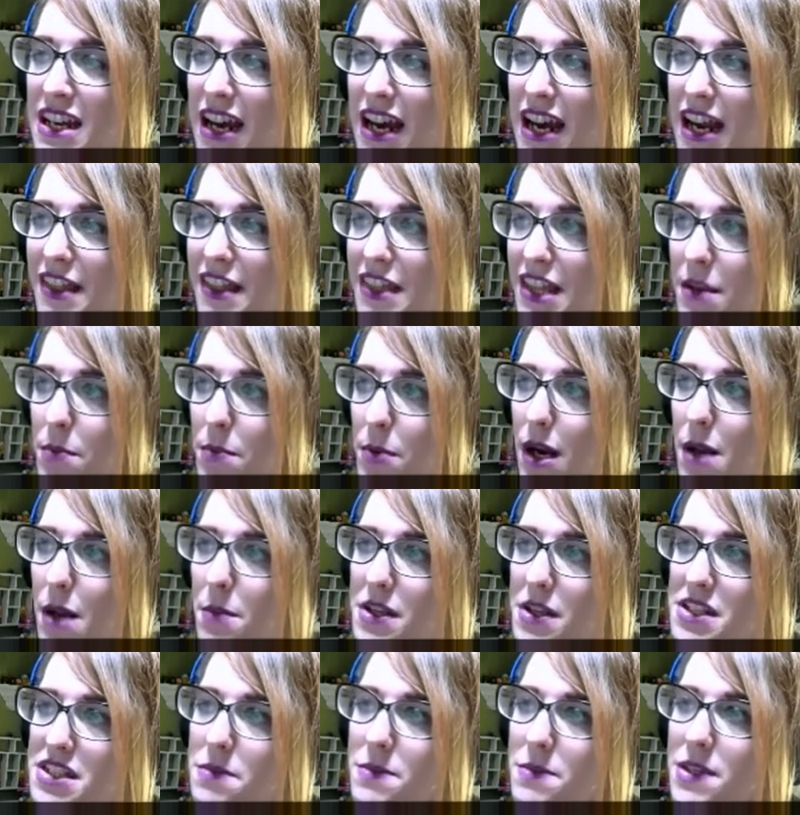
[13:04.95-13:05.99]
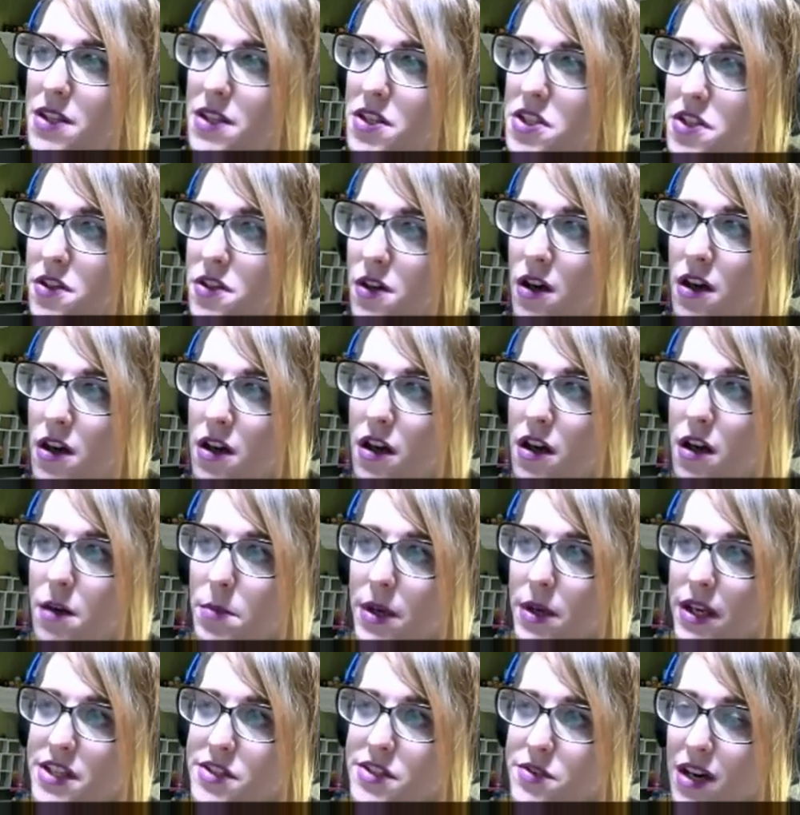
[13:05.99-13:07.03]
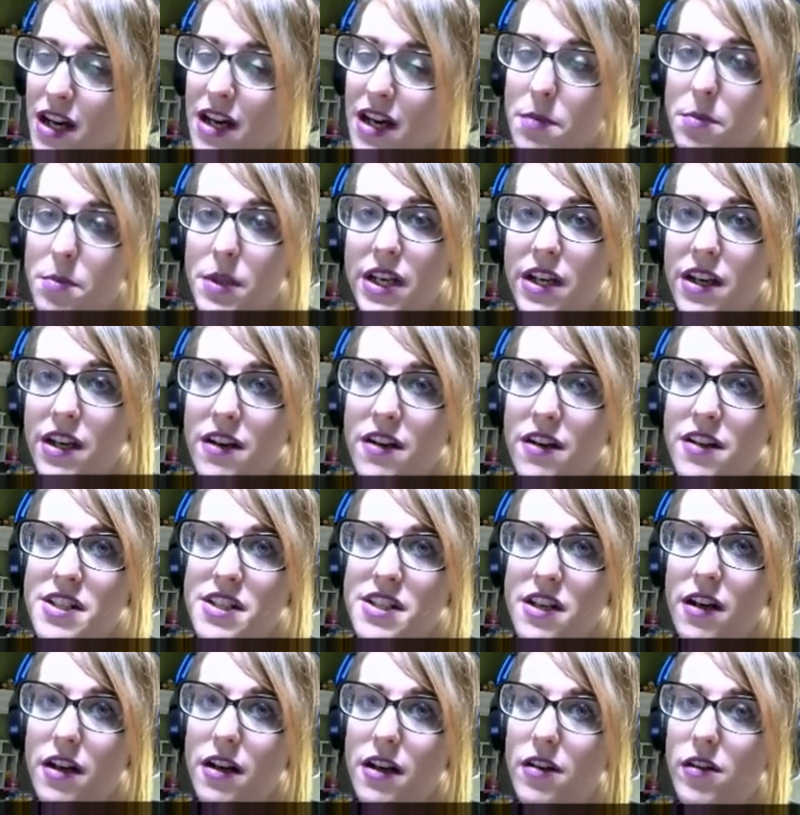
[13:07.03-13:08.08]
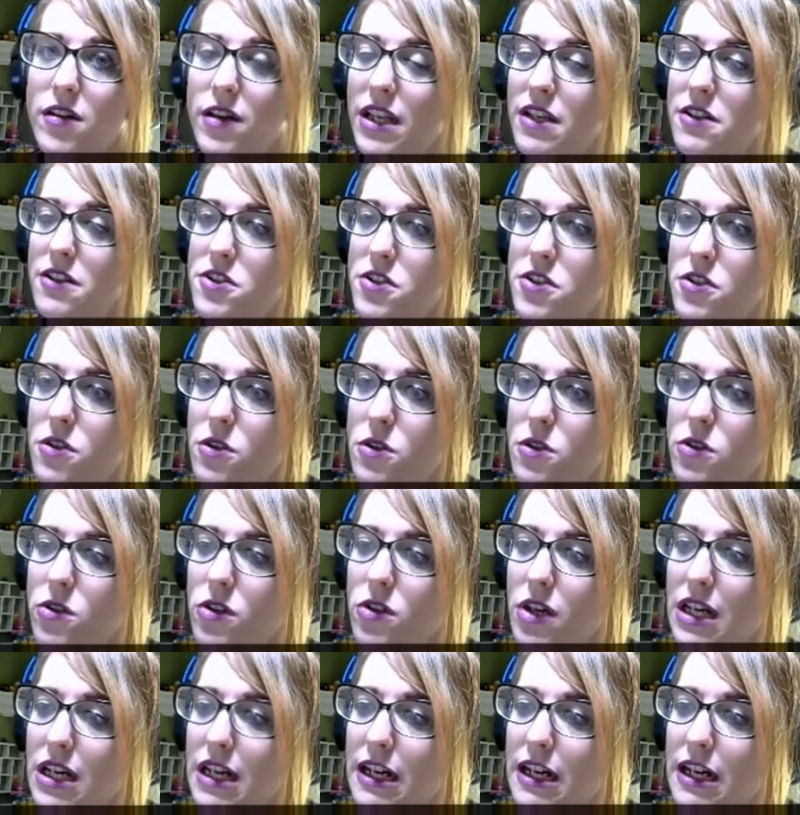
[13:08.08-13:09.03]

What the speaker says: I think probably some of the stronger Buzzrock players are going to